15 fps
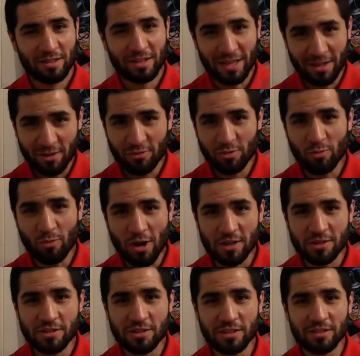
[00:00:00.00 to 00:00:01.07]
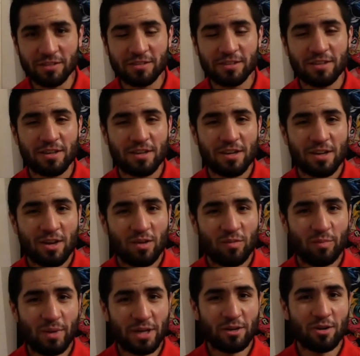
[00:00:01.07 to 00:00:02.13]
Thank you for watching. May